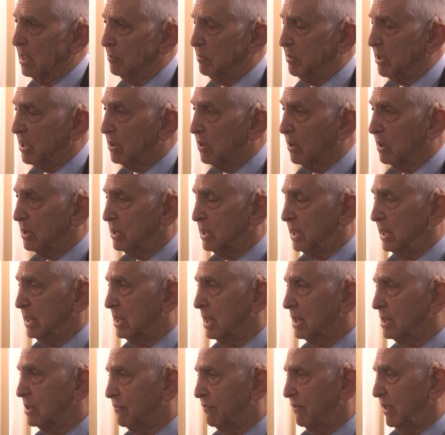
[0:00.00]
because he
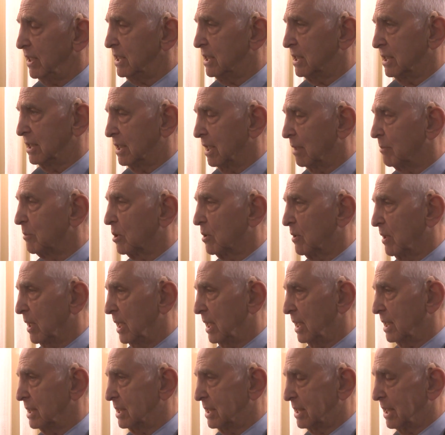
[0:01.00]
does face a
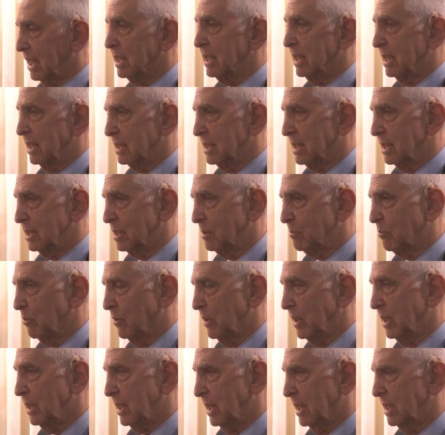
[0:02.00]
Democratic Senate at this
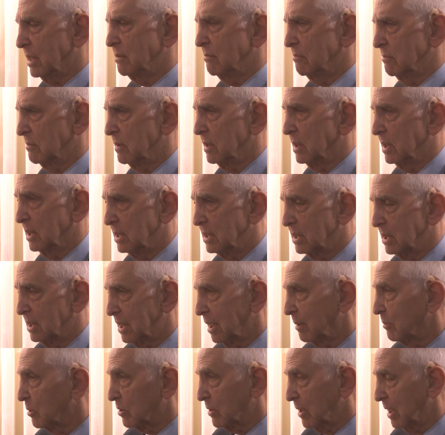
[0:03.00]
point, and he's a
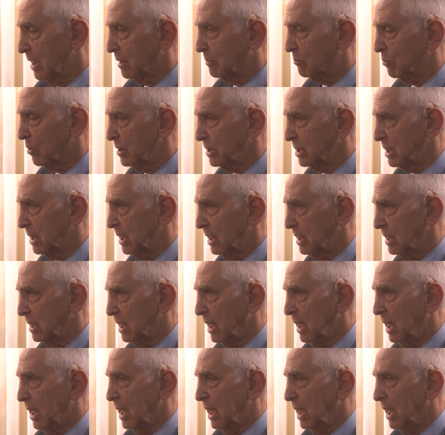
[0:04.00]
Democratic president,